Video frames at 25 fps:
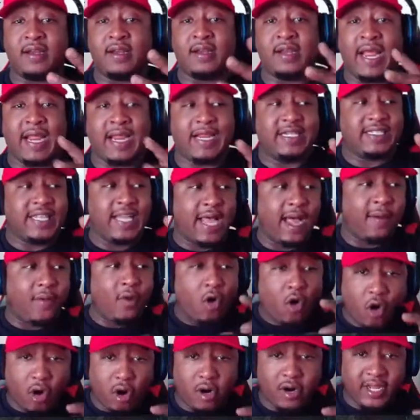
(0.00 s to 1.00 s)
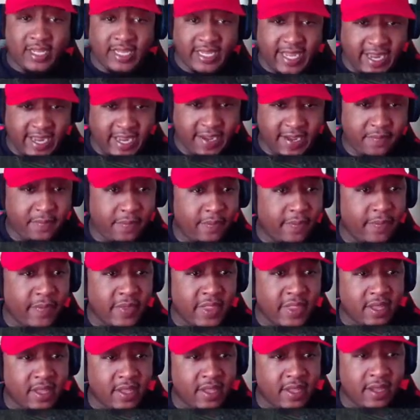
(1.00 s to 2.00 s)
nighttime horror game.
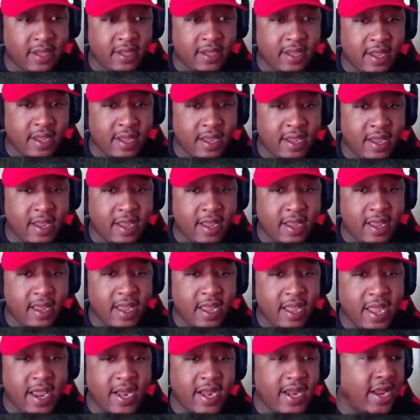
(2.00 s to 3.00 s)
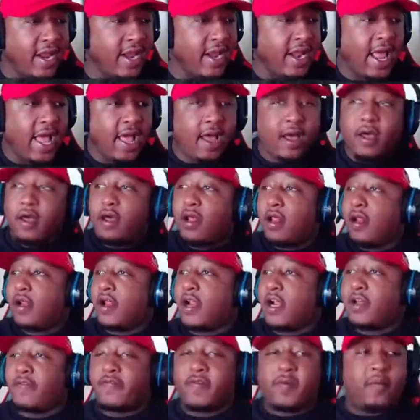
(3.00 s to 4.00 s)
And then now
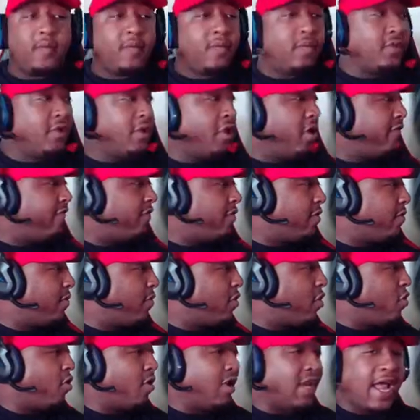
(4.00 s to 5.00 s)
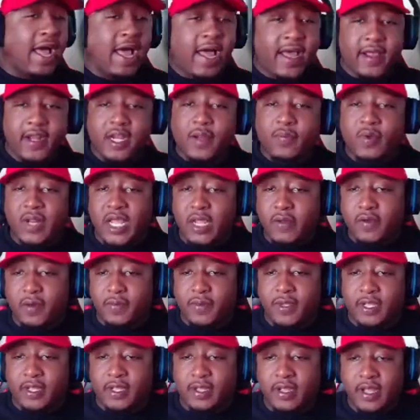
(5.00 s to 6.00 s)
none of them, none of them online to play with
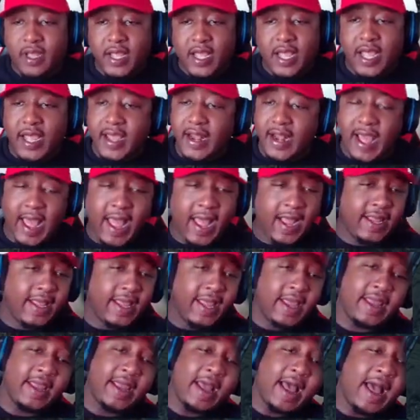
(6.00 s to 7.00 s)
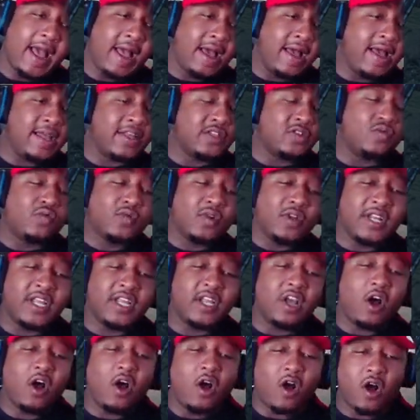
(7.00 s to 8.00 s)
me. And I can't. I, it's really
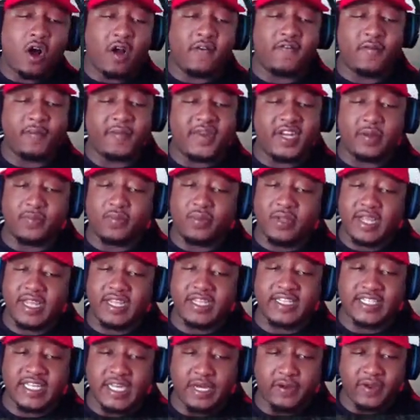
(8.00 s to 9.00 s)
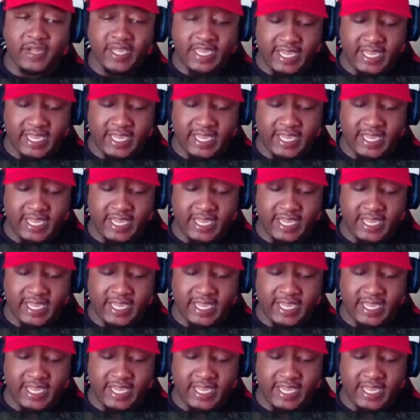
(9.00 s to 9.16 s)
hard for me to play scary